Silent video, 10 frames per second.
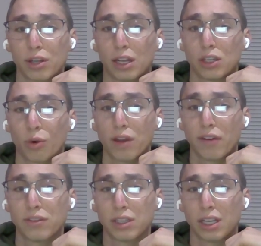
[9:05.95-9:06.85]
And in
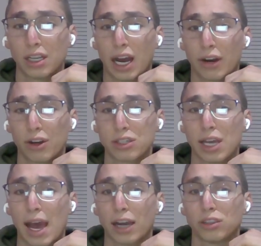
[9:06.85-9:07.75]
2015, Congress
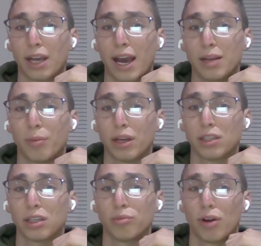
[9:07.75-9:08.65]
actually added money
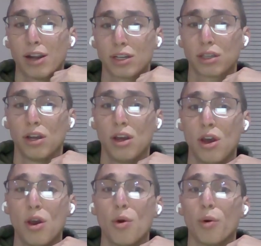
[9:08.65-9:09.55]
to the project
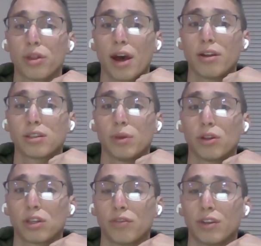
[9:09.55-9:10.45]
without the
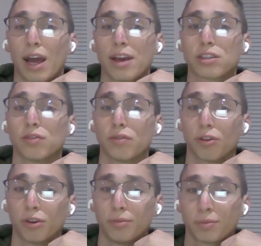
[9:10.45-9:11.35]
military even asking
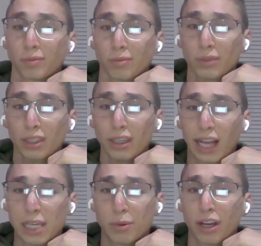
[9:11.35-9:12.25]
for it.
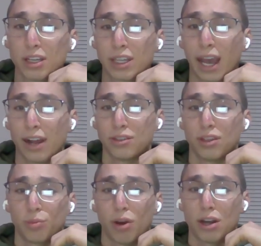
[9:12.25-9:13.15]
That's because canceling
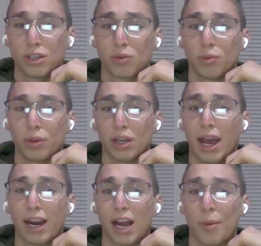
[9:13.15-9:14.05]
the project would be an
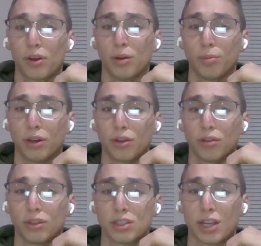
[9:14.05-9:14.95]
economical and
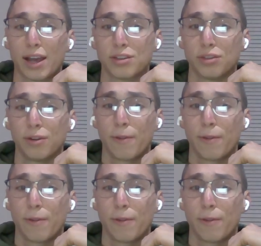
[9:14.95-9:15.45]
political disaster.